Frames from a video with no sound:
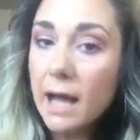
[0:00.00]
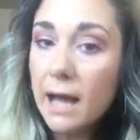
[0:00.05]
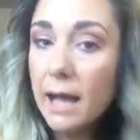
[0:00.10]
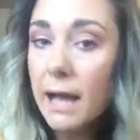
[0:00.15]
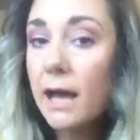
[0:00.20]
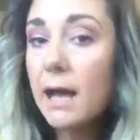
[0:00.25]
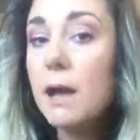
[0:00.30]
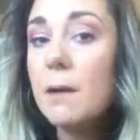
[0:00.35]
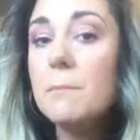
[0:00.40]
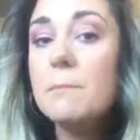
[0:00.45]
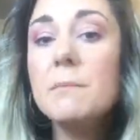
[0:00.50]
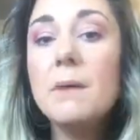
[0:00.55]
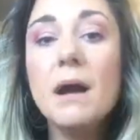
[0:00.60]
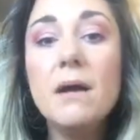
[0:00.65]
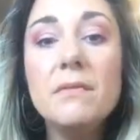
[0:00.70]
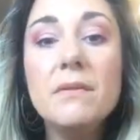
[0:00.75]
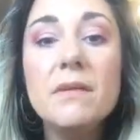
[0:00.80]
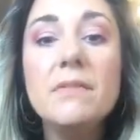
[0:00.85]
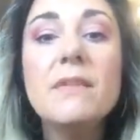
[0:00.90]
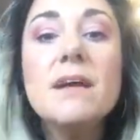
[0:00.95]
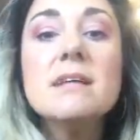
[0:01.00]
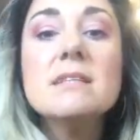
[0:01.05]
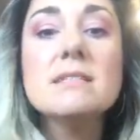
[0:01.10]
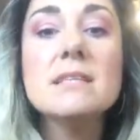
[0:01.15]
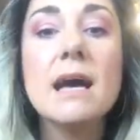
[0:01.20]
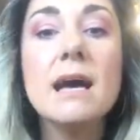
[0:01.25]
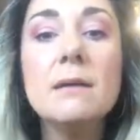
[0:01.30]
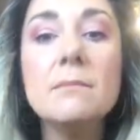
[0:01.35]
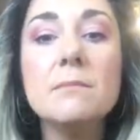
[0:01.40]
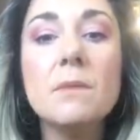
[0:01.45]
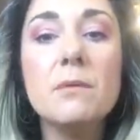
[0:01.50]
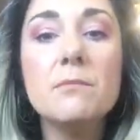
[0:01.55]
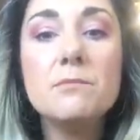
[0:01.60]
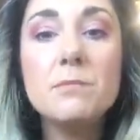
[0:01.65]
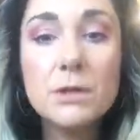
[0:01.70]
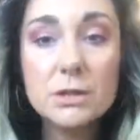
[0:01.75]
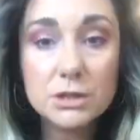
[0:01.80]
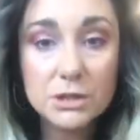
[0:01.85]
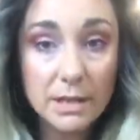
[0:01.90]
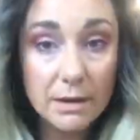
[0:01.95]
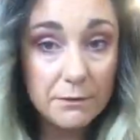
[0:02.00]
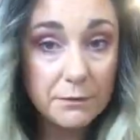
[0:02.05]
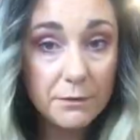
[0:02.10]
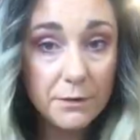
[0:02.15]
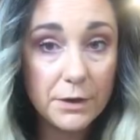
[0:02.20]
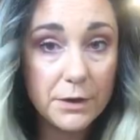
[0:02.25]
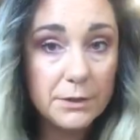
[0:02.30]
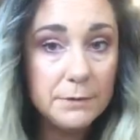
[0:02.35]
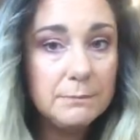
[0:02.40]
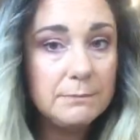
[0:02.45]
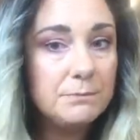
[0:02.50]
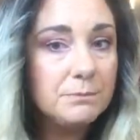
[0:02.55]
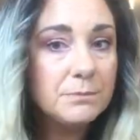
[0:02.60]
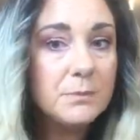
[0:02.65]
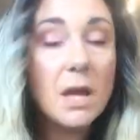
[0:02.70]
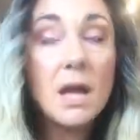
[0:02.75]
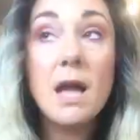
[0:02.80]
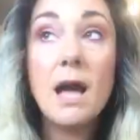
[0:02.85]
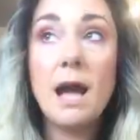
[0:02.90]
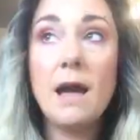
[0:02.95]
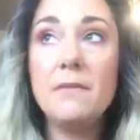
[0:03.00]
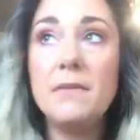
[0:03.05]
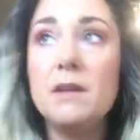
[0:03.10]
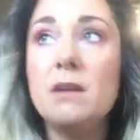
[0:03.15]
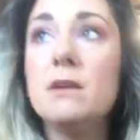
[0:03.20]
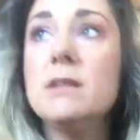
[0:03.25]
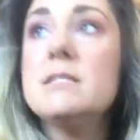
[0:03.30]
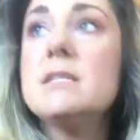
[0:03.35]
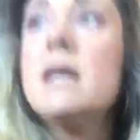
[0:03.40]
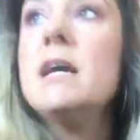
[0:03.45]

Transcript: and then that's that. I brush that through, and then I